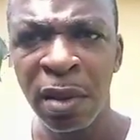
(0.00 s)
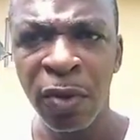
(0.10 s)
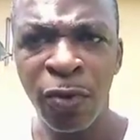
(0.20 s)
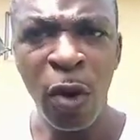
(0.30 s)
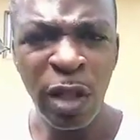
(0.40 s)

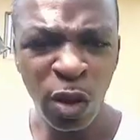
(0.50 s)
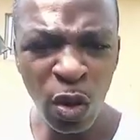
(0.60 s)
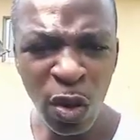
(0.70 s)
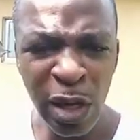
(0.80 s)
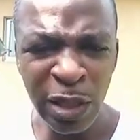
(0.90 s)
for a
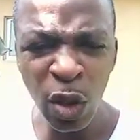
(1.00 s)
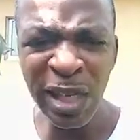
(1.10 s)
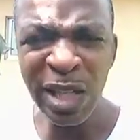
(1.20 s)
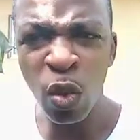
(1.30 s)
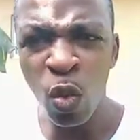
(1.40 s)
son or a
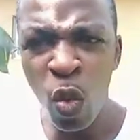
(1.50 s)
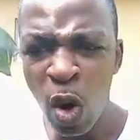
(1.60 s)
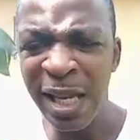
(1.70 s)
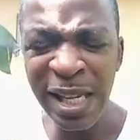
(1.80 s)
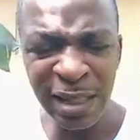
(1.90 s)
daughter to
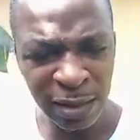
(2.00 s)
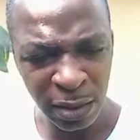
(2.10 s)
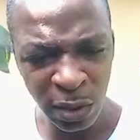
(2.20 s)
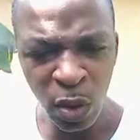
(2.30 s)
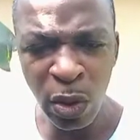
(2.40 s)
walk in
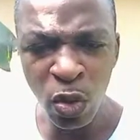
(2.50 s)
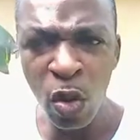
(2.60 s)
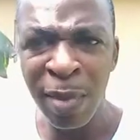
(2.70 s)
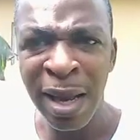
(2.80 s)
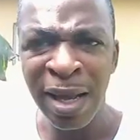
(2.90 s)
to a
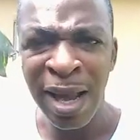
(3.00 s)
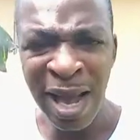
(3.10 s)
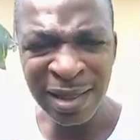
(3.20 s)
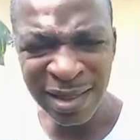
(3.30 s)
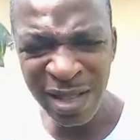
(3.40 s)
room
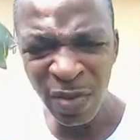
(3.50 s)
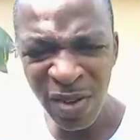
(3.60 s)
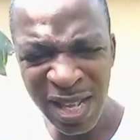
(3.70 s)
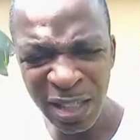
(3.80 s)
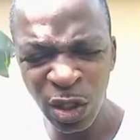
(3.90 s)
and see the
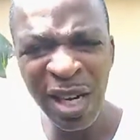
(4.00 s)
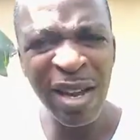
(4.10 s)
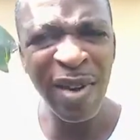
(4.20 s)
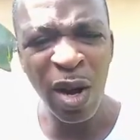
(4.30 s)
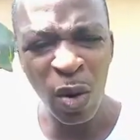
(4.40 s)
father's
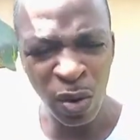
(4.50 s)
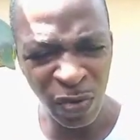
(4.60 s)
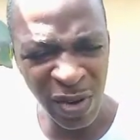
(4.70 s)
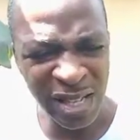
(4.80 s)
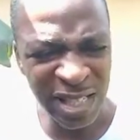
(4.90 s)
driver or the
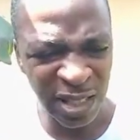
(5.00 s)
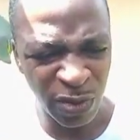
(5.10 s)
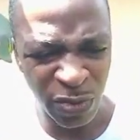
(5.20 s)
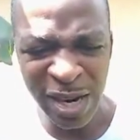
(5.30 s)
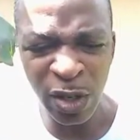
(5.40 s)
father's
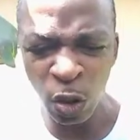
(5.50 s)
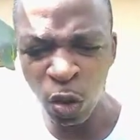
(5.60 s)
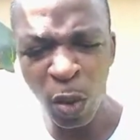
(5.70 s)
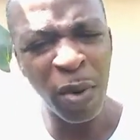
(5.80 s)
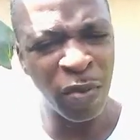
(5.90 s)
friend on
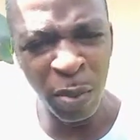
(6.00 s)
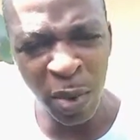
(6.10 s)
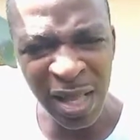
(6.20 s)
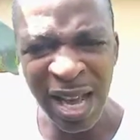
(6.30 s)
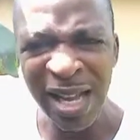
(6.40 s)
top of the
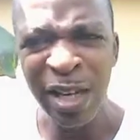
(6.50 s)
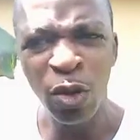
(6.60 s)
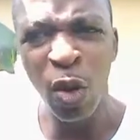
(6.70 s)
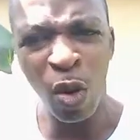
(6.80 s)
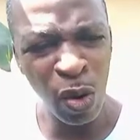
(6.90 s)
mother,
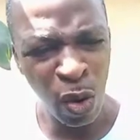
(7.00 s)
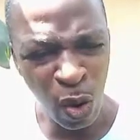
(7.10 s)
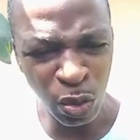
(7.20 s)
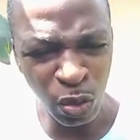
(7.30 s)
or to